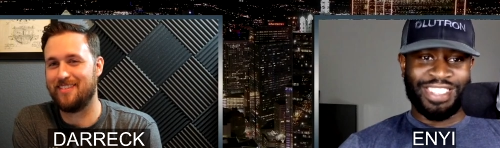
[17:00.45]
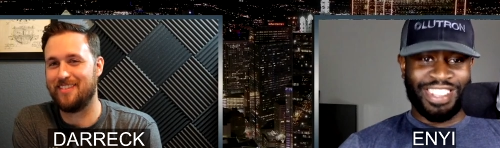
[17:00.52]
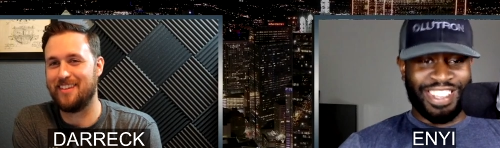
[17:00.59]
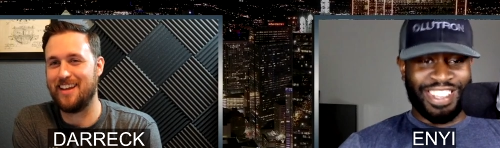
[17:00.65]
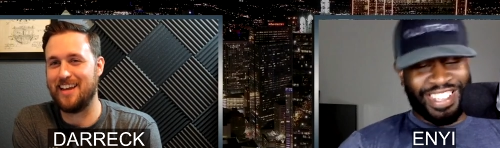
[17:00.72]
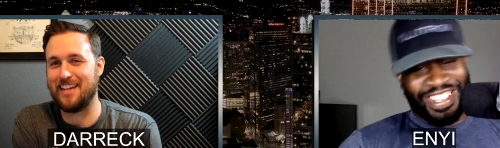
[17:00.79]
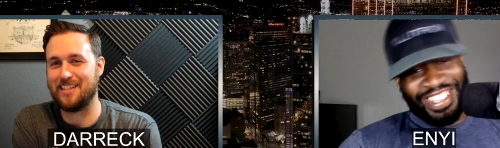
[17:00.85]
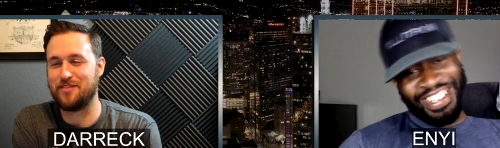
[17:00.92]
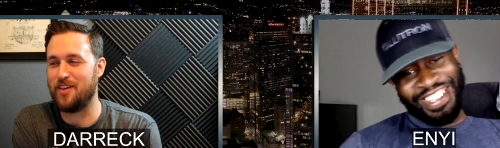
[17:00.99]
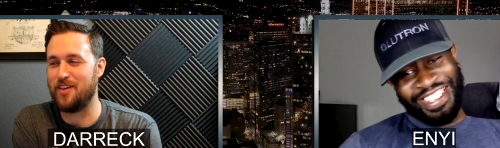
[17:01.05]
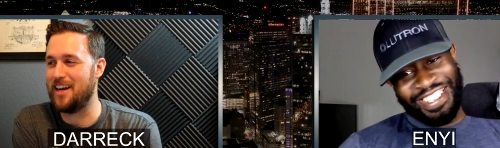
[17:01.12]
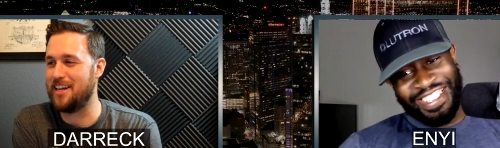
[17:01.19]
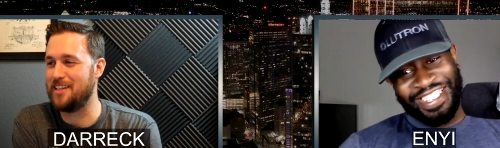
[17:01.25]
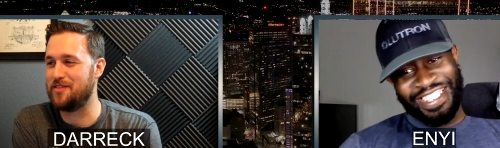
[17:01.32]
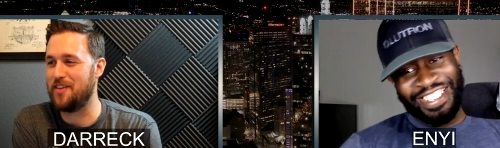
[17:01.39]
Speaker 1: yeah, it's fine. It's
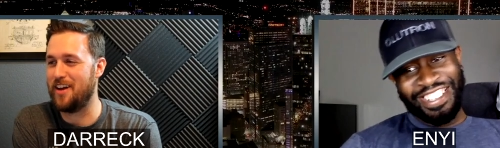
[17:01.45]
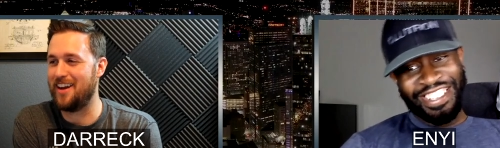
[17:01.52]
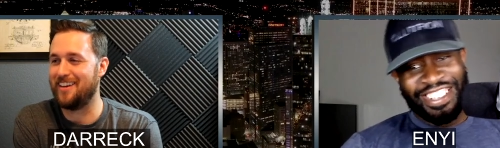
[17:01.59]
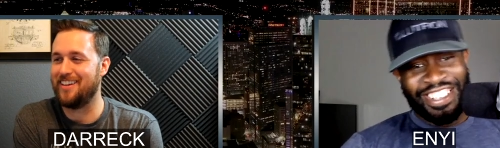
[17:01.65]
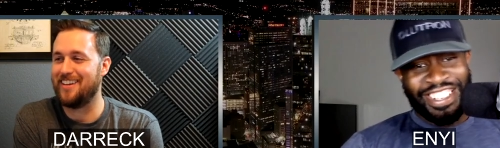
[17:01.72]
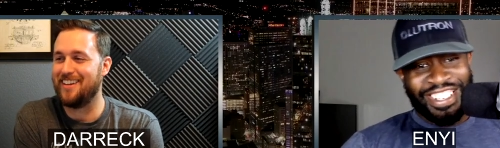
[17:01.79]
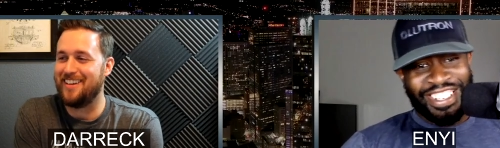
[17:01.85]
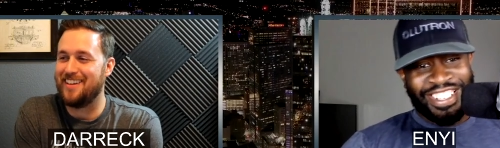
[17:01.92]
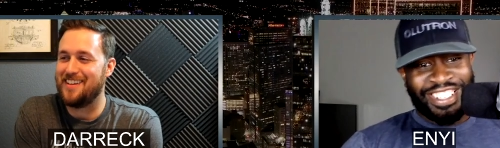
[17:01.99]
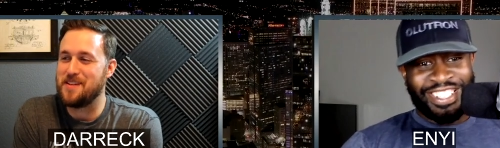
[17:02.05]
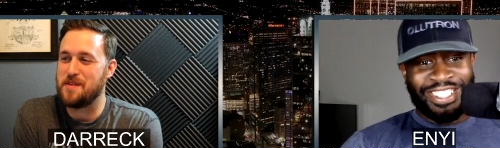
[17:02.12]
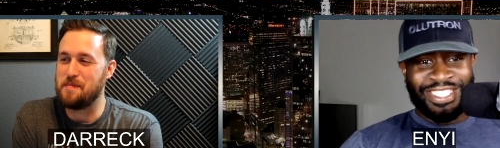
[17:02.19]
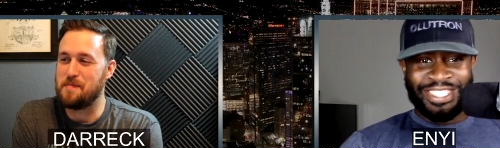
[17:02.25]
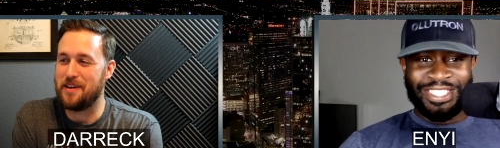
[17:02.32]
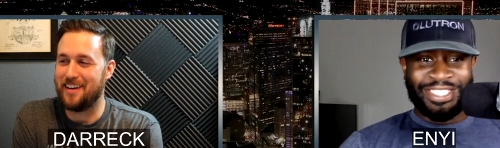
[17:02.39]
fine.
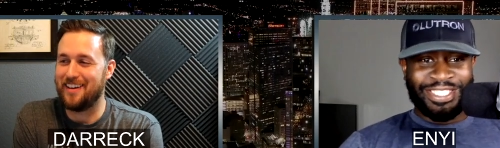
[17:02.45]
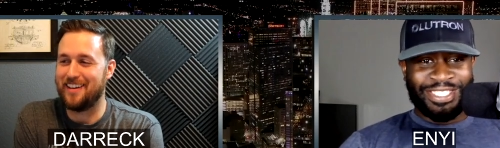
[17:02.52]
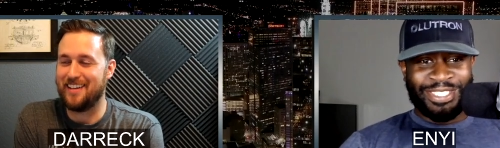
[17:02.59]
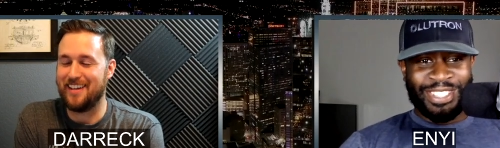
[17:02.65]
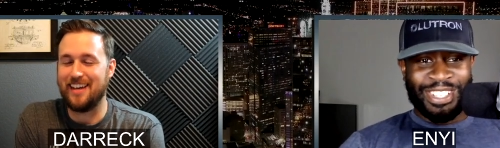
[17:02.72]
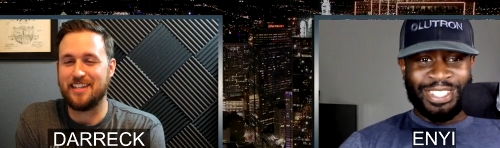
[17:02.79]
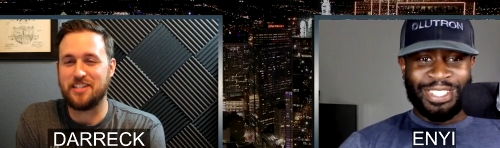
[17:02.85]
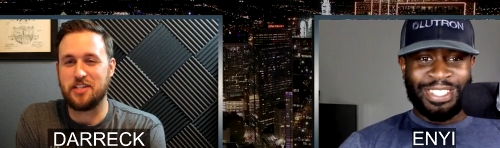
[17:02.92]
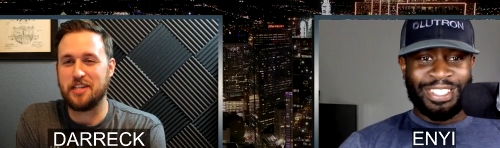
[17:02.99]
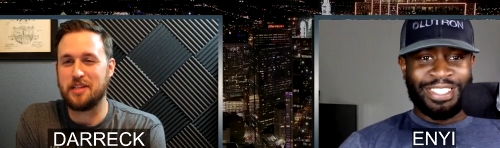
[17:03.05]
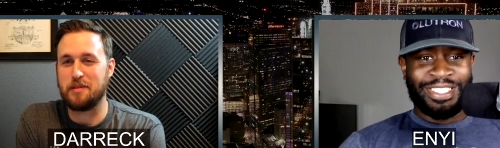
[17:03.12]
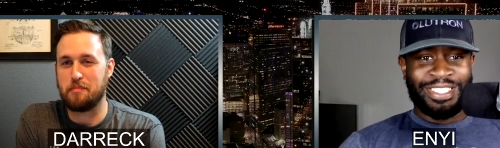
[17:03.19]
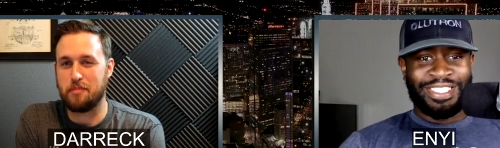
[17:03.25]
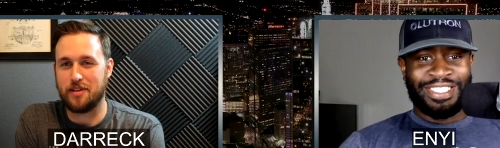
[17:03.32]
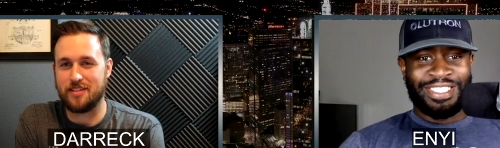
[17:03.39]
But uh, yeah, Jalen
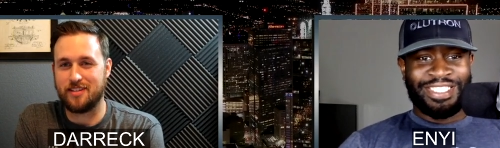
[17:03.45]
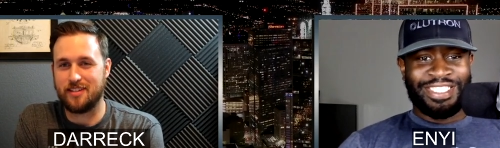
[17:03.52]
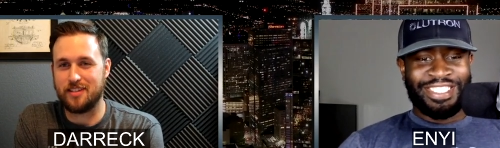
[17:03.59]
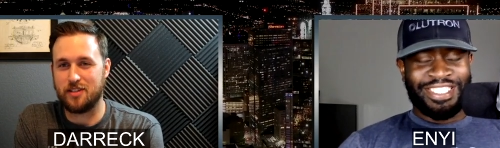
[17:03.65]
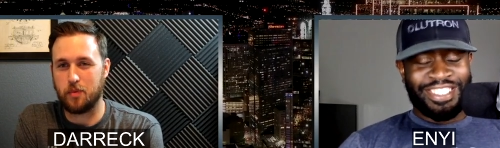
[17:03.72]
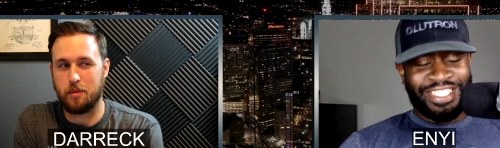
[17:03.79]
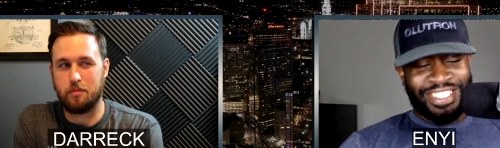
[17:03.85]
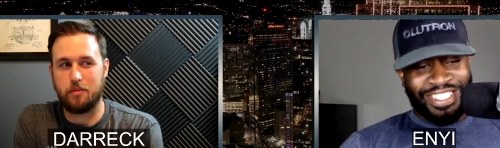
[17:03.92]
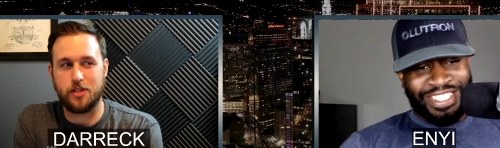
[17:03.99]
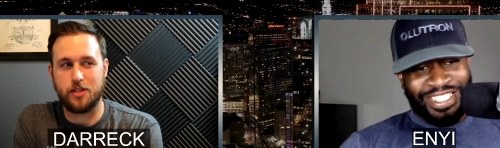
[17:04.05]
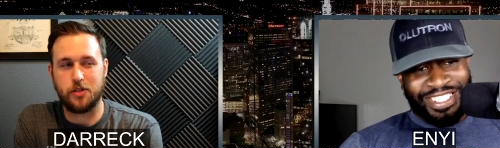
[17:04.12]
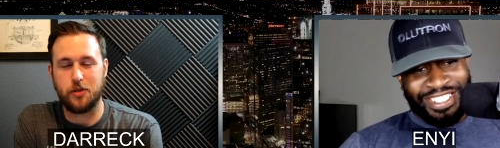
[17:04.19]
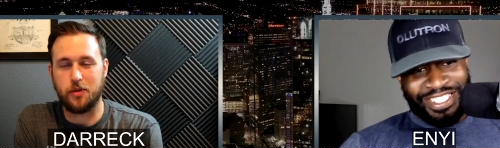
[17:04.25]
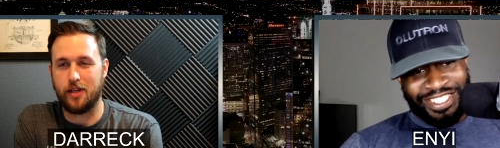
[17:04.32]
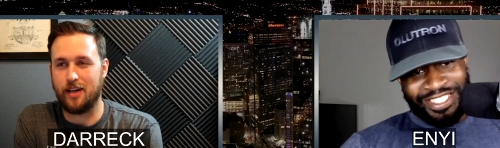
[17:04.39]
Brunson's three point
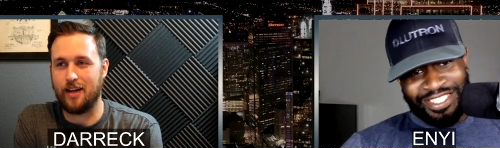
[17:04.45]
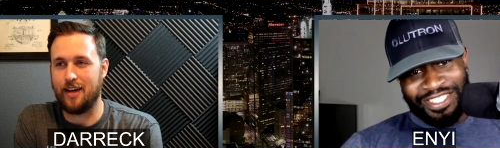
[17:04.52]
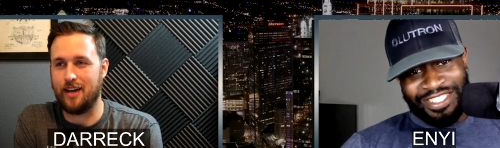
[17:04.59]
shooting. I, I